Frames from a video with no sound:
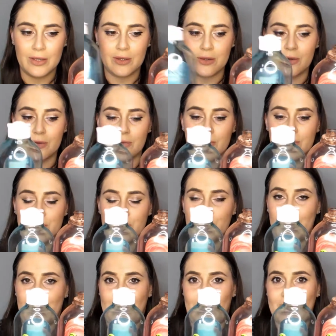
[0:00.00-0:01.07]
go through two
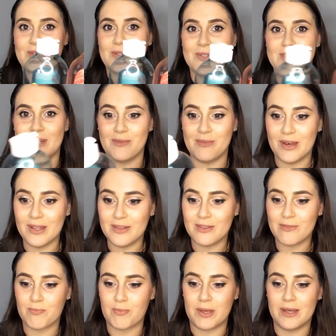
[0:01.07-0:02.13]
big bottles in a
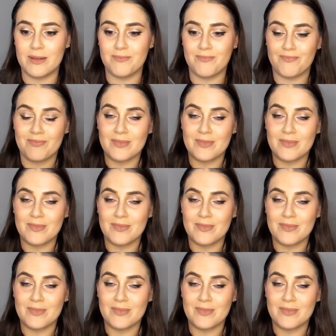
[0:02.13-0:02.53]
month, but